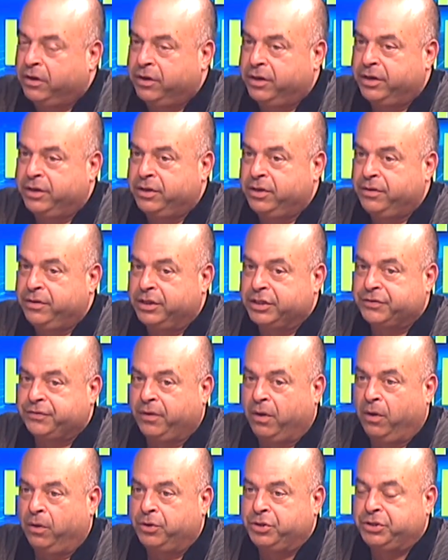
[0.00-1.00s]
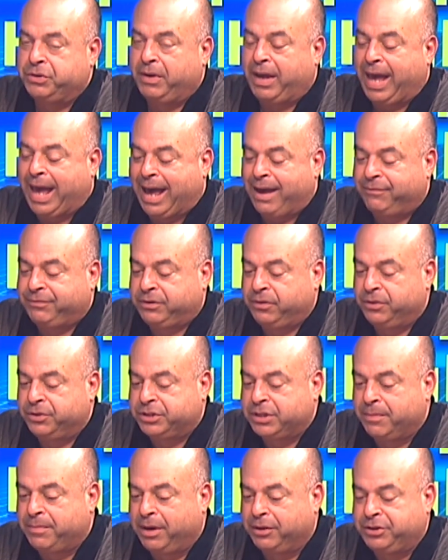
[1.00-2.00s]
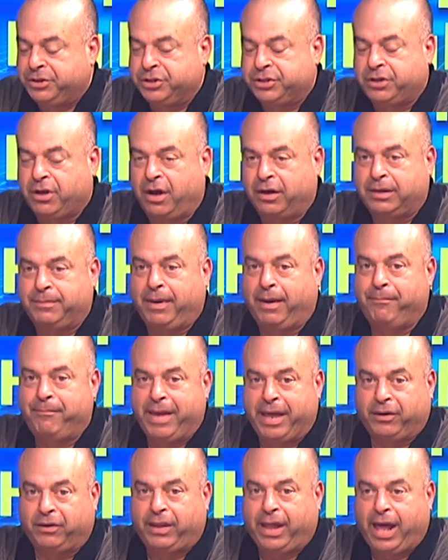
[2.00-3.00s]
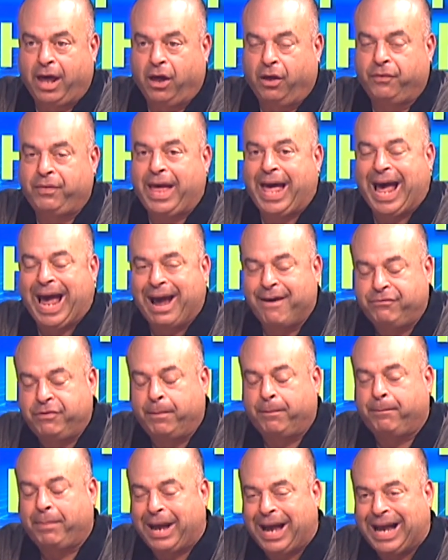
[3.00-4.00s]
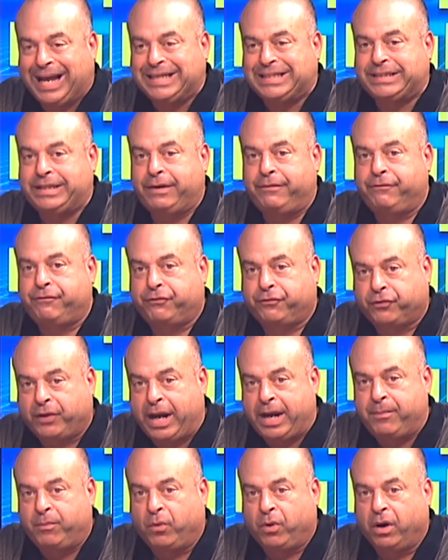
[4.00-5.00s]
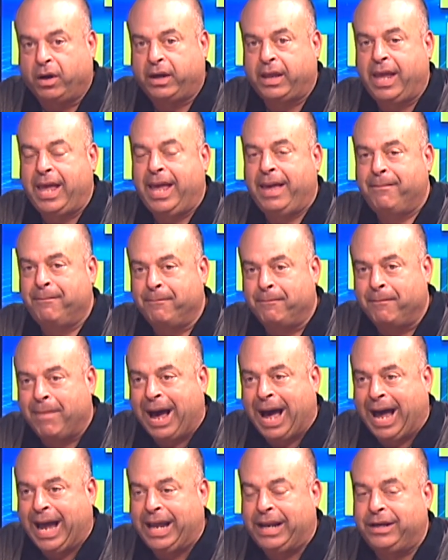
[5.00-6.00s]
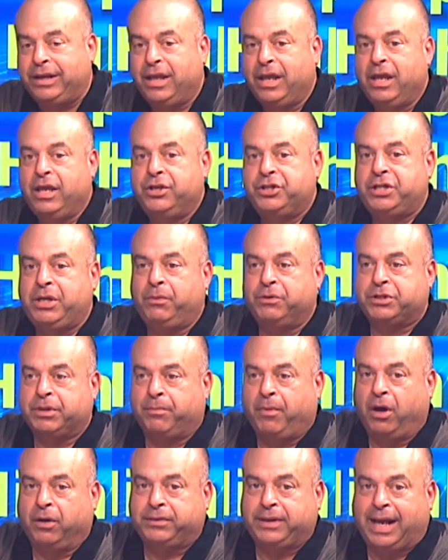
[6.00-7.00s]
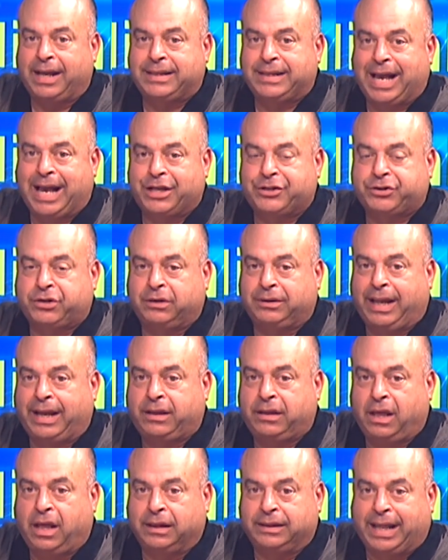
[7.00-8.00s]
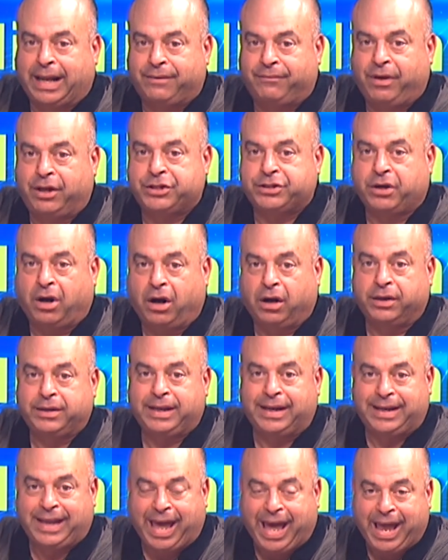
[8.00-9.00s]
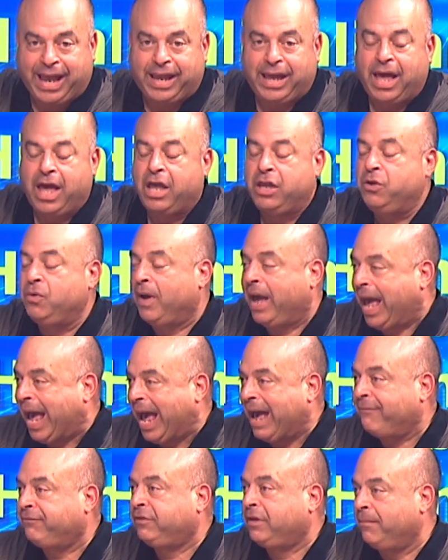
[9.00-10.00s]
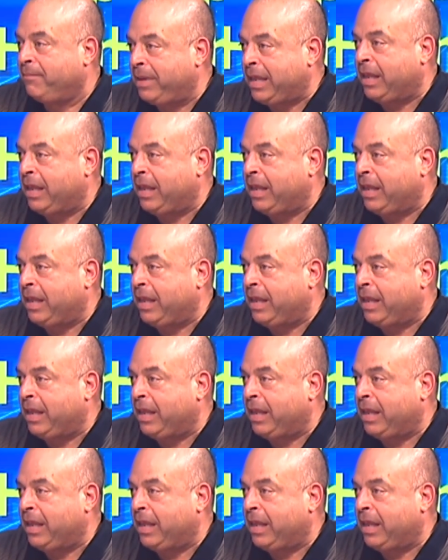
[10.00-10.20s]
do this, folks, you have to, so much is talked about mental health, have the positive framework mind. She was a multitasker like a lot of us are today. You have to be a